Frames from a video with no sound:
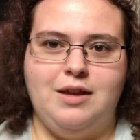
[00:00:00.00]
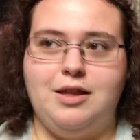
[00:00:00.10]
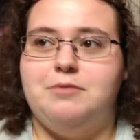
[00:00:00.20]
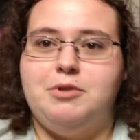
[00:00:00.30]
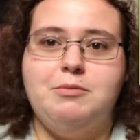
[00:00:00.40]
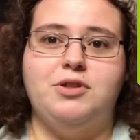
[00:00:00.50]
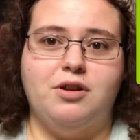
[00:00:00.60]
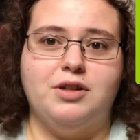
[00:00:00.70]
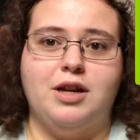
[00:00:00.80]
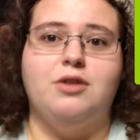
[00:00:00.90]
that's pretty much
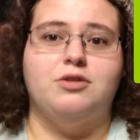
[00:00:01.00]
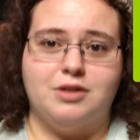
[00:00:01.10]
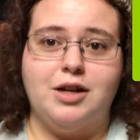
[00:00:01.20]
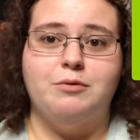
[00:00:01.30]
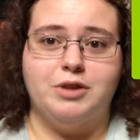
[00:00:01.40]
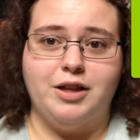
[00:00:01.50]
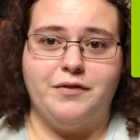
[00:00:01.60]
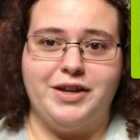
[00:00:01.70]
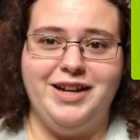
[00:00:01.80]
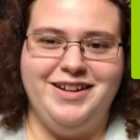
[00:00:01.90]
all the characters, and I would
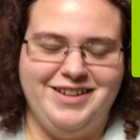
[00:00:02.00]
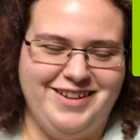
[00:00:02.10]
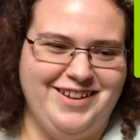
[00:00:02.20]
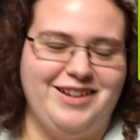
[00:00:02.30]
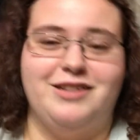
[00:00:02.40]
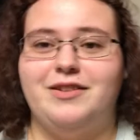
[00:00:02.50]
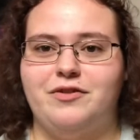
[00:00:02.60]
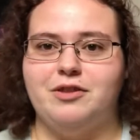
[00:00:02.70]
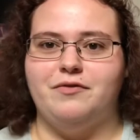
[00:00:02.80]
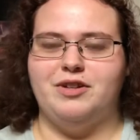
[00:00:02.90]
love it. Except
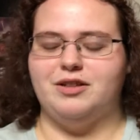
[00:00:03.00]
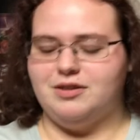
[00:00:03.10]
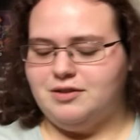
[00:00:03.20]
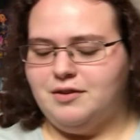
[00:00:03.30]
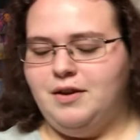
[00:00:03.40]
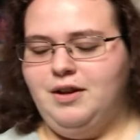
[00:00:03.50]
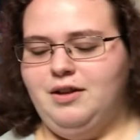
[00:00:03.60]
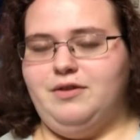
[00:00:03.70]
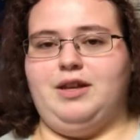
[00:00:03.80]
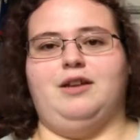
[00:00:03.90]
for the villains.
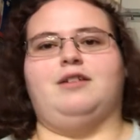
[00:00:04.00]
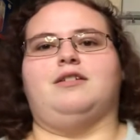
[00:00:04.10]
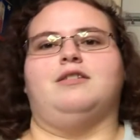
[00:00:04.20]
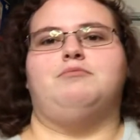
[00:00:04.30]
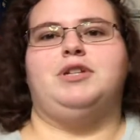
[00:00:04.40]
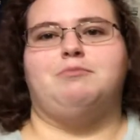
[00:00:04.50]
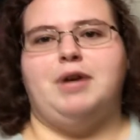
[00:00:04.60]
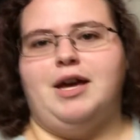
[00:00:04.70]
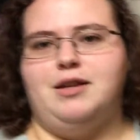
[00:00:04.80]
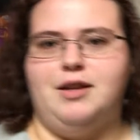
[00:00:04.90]
They had a big
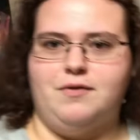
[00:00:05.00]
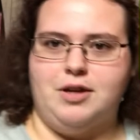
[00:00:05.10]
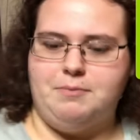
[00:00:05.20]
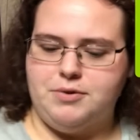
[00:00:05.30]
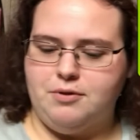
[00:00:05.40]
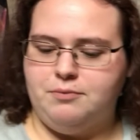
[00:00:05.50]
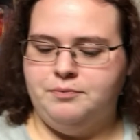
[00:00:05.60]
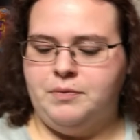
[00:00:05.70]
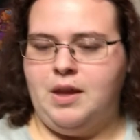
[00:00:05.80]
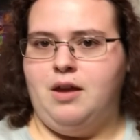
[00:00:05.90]
bad in every episode.
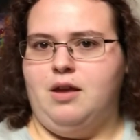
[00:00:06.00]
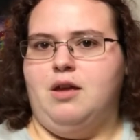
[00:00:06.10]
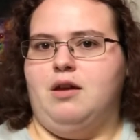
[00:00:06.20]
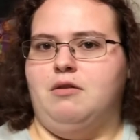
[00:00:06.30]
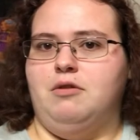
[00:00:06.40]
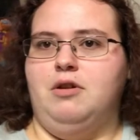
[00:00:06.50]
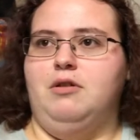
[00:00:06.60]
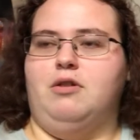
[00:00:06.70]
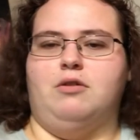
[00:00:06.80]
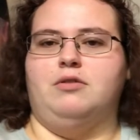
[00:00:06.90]

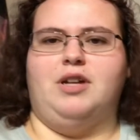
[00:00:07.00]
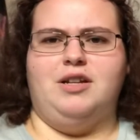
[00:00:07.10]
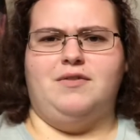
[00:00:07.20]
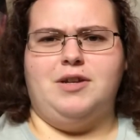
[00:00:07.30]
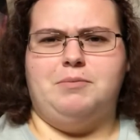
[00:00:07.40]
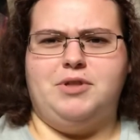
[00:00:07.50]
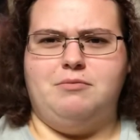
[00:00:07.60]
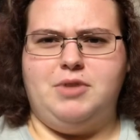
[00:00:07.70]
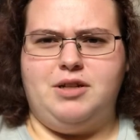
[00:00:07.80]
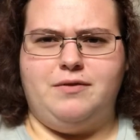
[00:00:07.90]
Or not in every
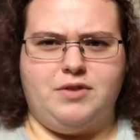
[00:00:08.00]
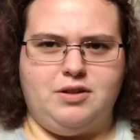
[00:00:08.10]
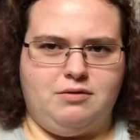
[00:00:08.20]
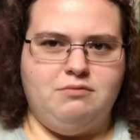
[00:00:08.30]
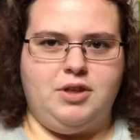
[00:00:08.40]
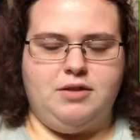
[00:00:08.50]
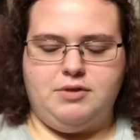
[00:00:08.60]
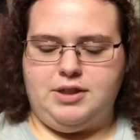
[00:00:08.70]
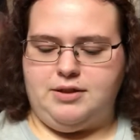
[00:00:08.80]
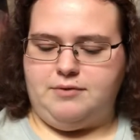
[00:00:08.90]
episode, but in every, you know,
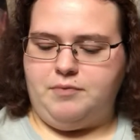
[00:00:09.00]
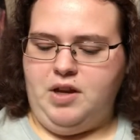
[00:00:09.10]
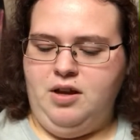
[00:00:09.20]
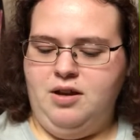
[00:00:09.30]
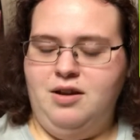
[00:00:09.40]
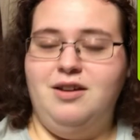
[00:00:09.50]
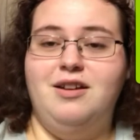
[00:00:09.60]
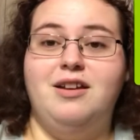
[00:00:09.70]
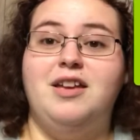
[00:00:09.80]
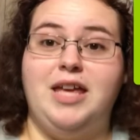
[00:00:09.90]
season.
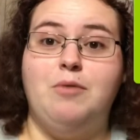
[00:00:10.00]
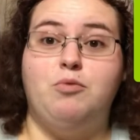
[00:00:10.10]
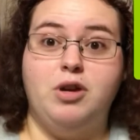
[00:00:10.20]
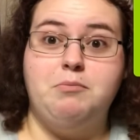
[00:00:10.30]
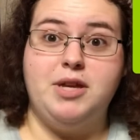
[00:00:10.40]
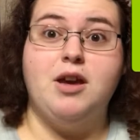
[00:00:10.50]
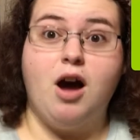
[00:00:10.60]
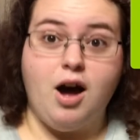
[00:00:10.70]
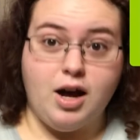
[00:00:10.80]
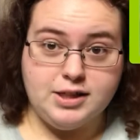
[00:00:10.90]
It would be
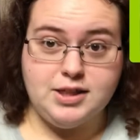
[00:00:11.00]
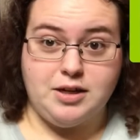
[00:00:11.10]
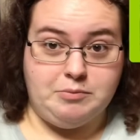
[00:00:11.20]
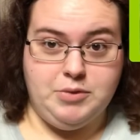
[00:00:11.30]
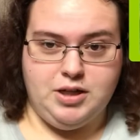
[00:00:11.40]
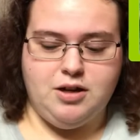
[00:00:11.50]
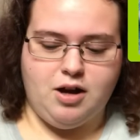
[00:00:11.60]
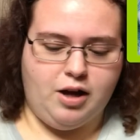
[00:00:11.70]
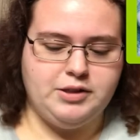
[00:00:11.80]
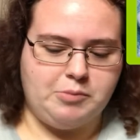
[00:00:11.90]
awesome.
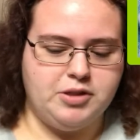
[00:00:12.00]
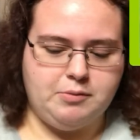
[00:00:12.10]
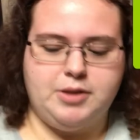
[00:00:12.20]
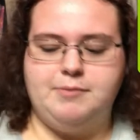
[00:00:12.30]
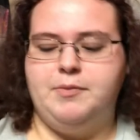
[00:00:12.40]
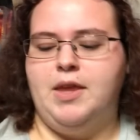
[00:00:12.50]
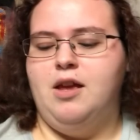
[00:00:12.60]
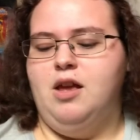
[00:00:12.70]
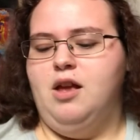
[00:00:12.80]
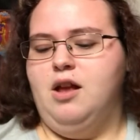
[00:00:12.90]
Awesome, awesome, awesome.
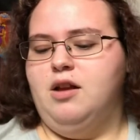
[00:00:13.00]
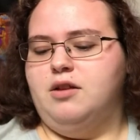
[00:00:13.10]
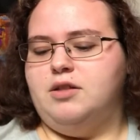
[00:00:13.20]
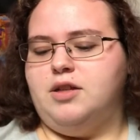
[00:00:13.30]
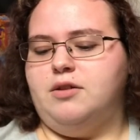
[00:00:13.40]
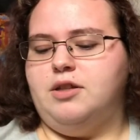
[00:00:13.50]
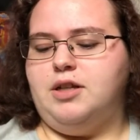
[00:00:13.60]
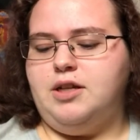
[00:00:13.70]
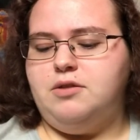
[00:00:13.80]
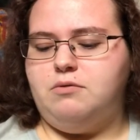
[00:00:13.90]
So the
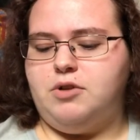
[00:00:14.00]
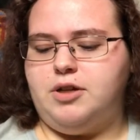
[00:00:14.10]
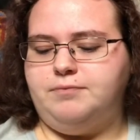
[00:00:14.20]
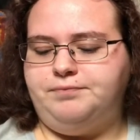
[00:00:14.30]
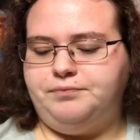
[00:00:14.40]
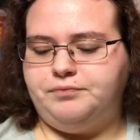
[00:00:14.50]
next one,